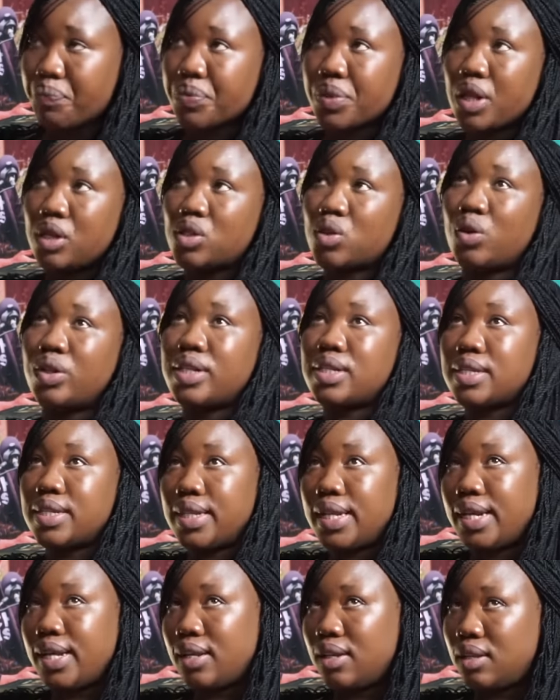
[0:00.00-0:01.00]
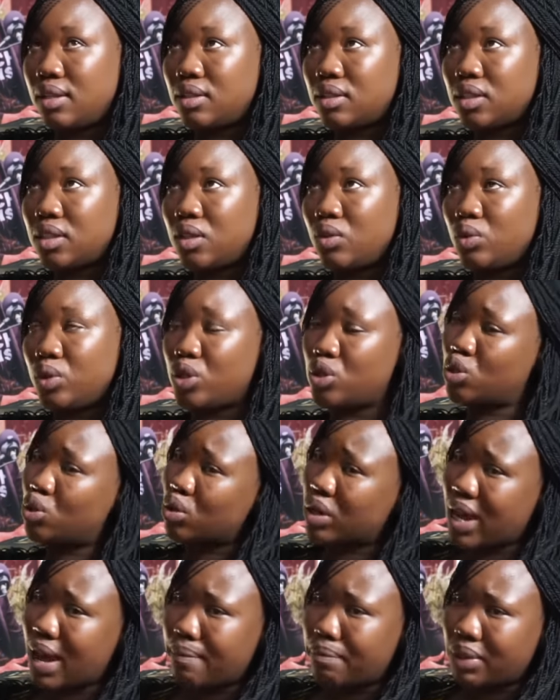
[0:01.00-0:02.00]
So this lady, she used to
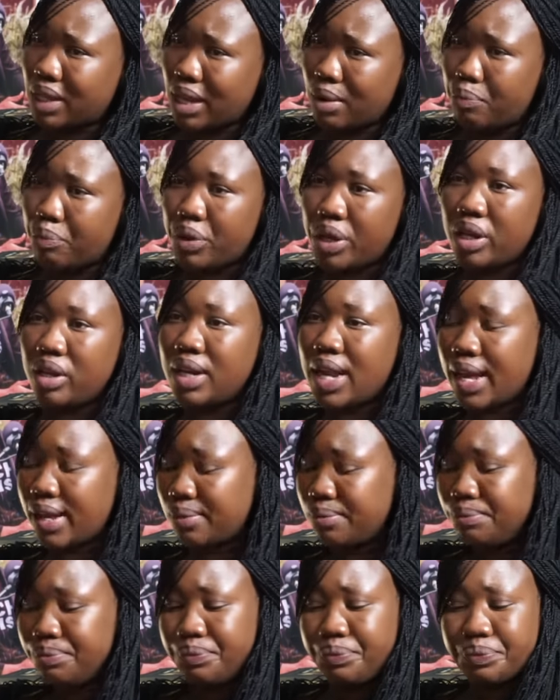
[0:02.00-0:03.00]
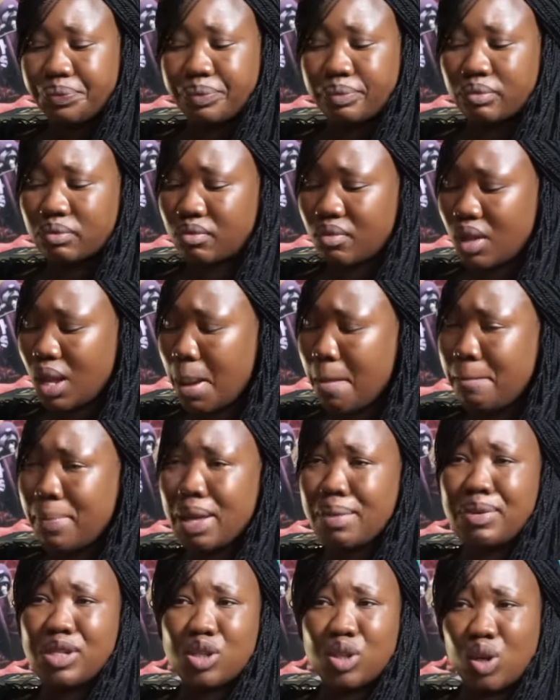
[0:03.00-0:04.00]
come there, bring like
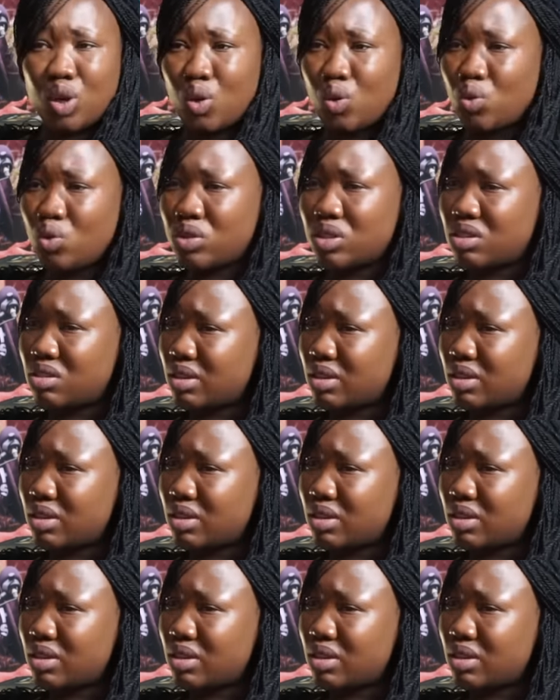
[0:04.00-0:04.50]
baby's clothes,